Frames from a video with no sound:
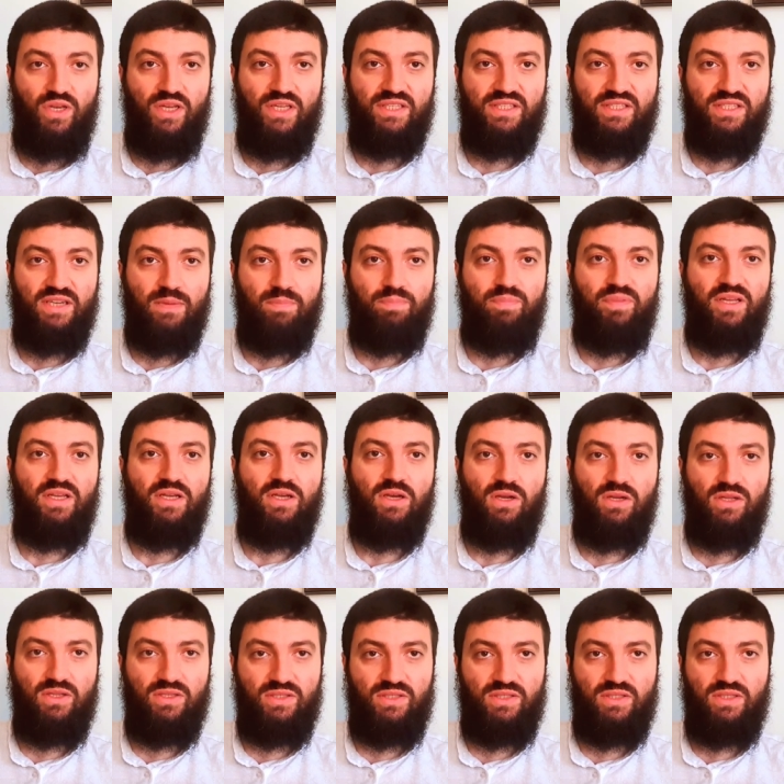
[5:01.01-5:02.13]
it's not
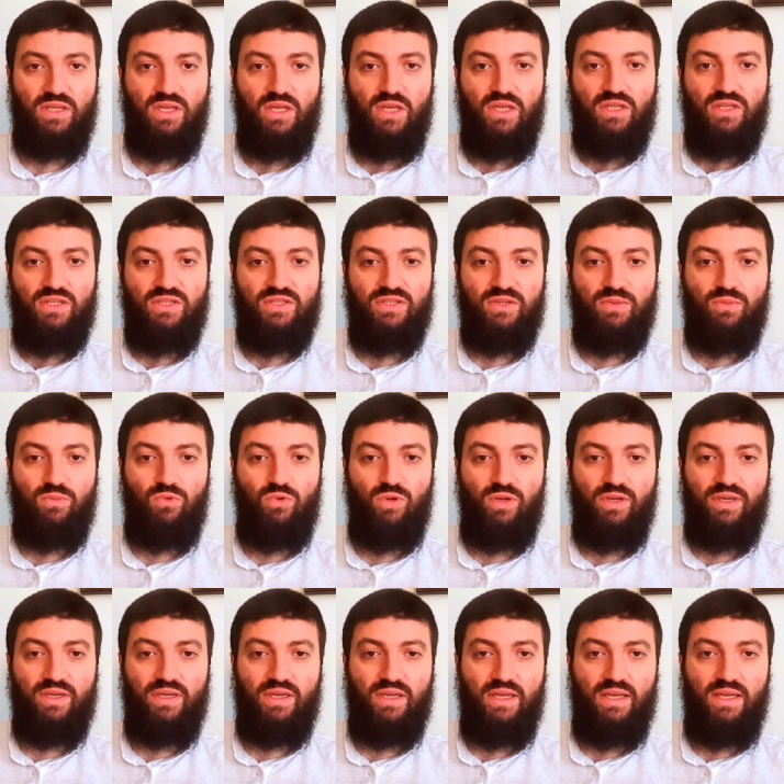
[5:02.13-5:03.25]
because someone